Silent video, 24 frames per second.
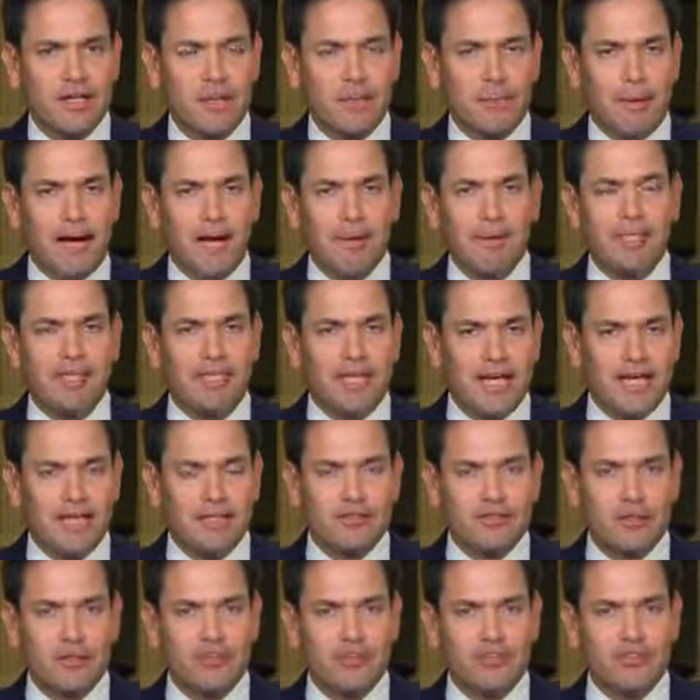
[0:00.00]
Miami-Dade
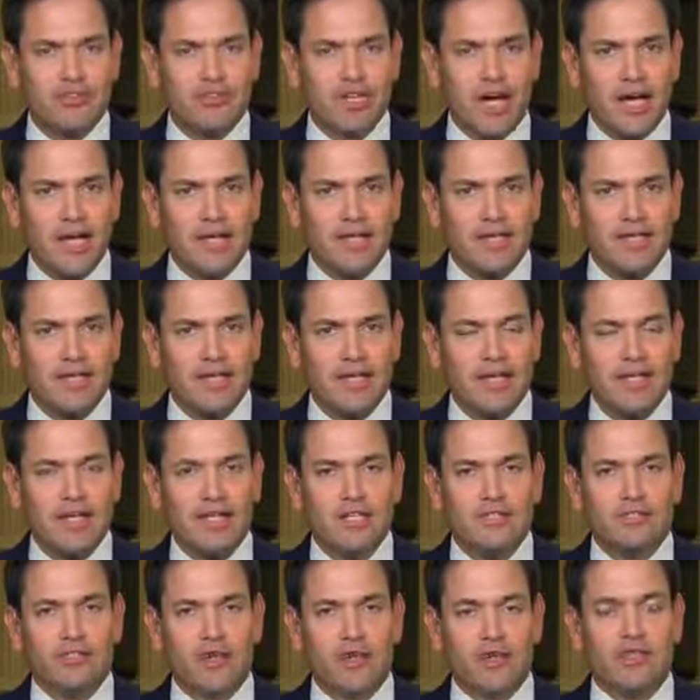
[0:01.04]
is almost done.
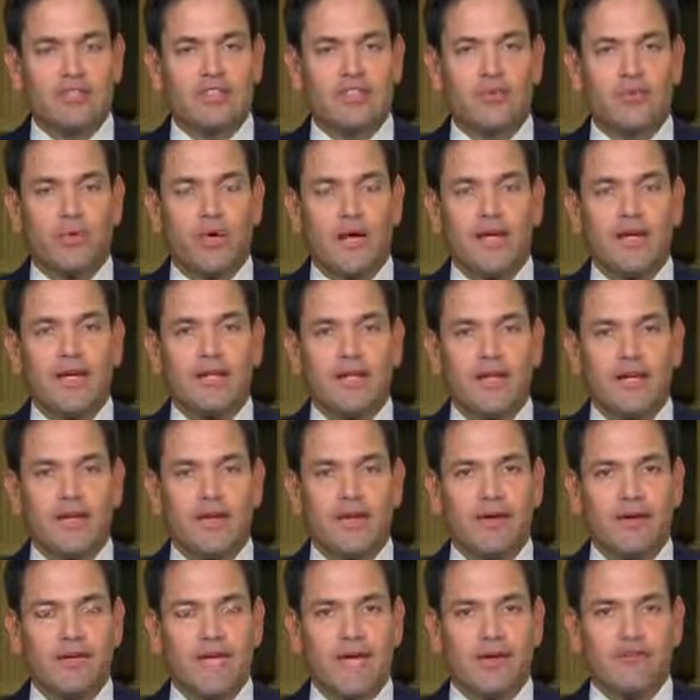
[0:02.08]
So it's
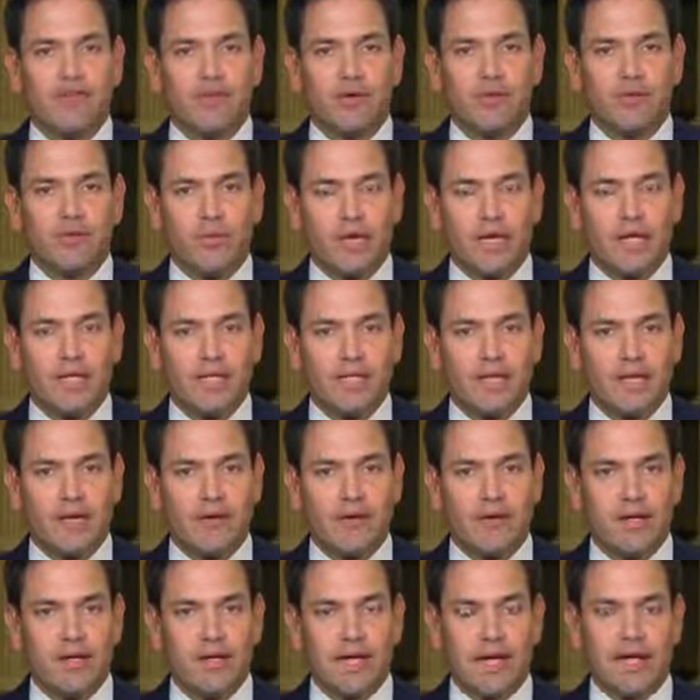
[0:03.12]
irregularity after
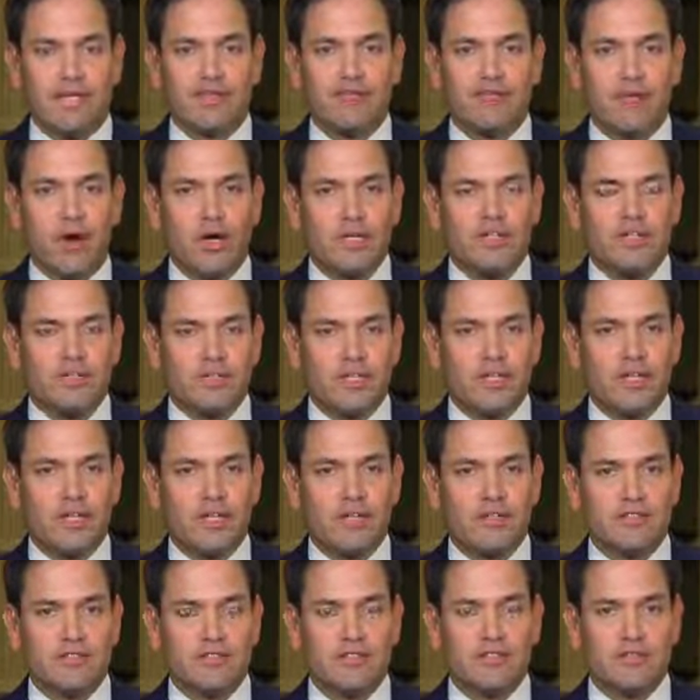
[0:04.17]
irregularity. And as far as
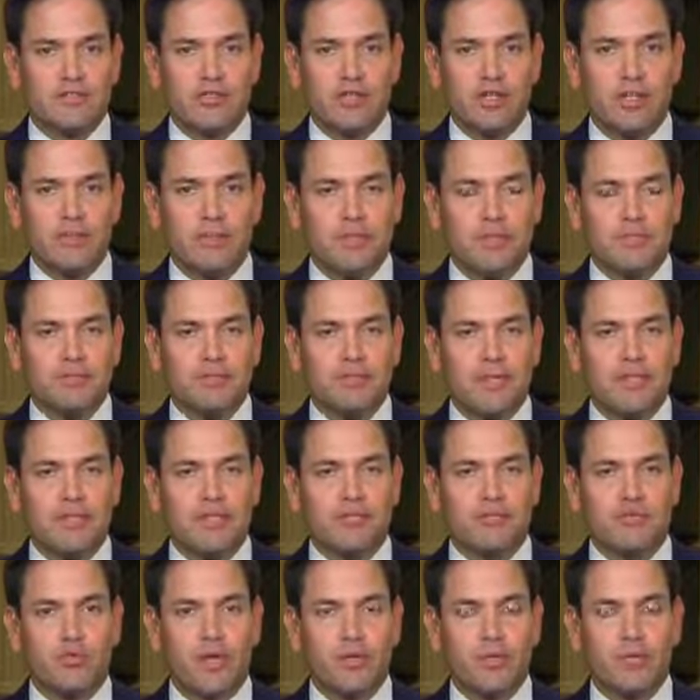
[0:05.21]
stealing is concerned, let me just make
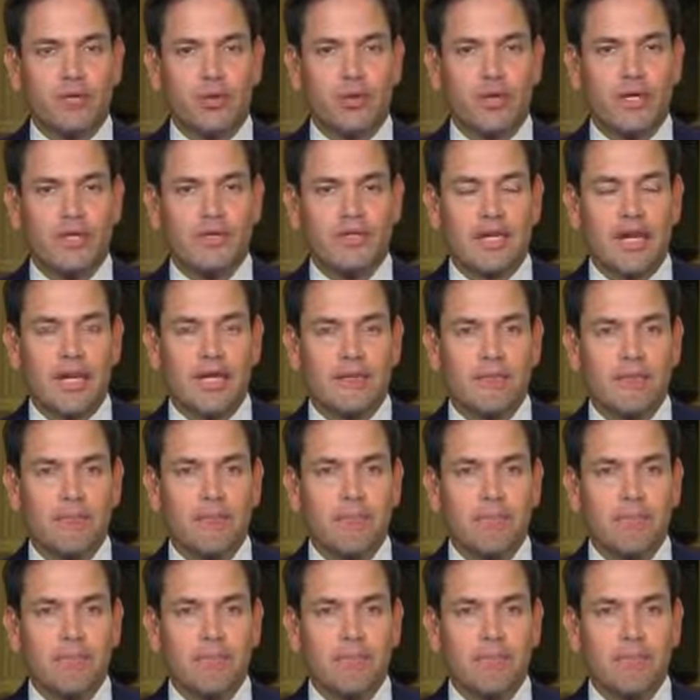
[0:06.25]
this one point on that.